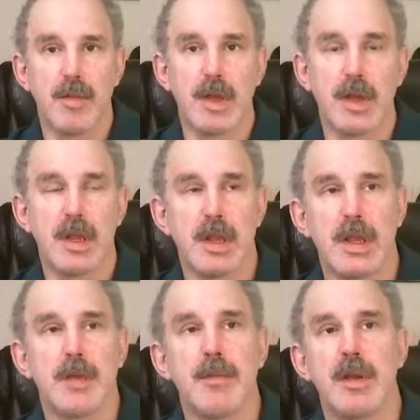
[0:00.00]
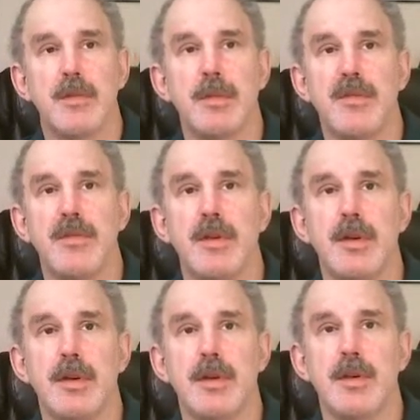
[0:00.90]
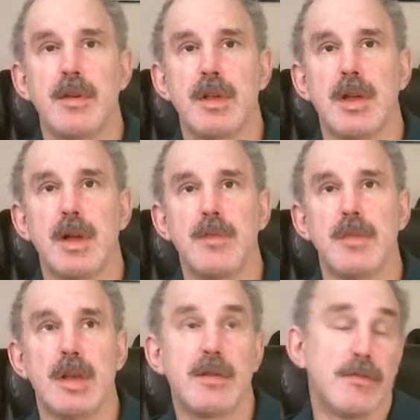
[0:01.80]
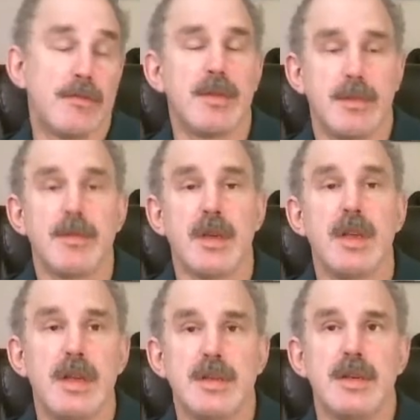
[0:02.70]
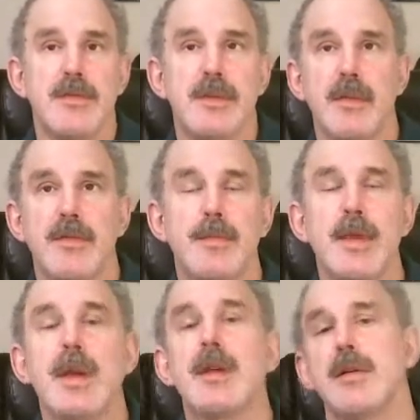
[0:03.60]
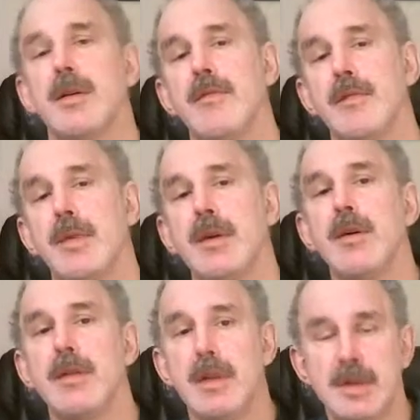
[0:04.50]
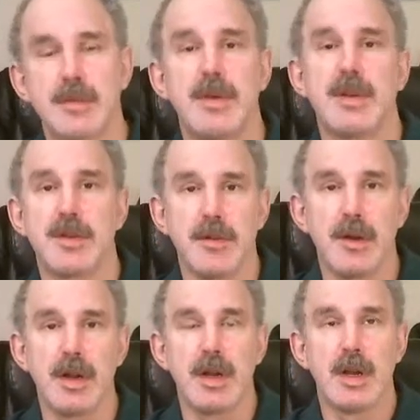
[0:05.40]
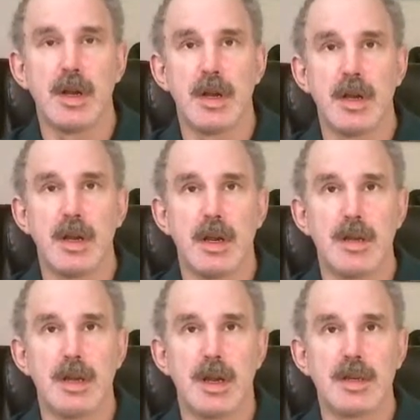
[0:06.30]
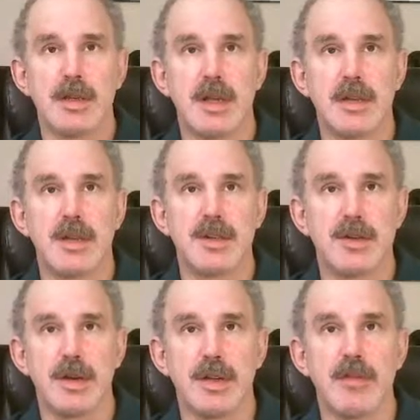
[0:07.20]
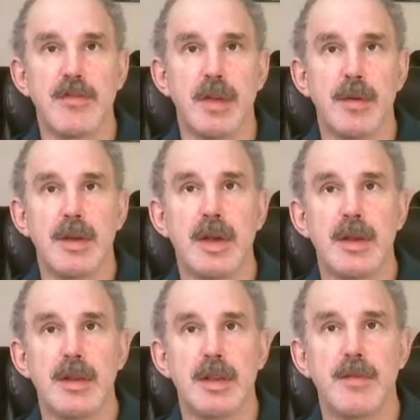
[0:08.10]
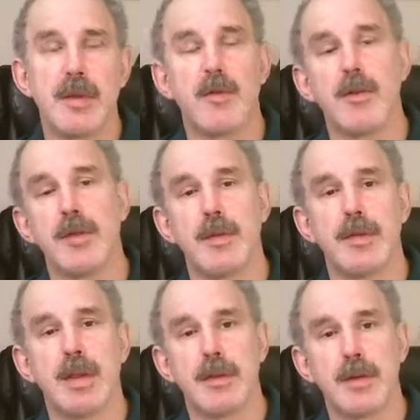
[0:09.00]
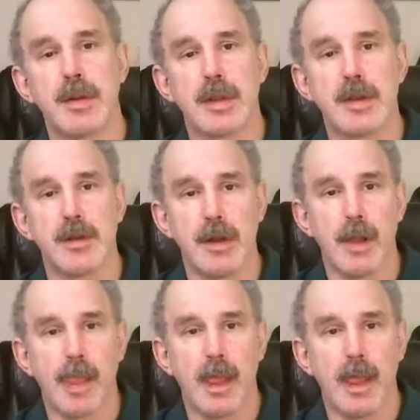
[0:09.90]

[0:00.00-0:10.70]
But again, my fear is of them not getting covered. My goal is to make sure that it's not just trying to fly by night or people not knowing what they're doing.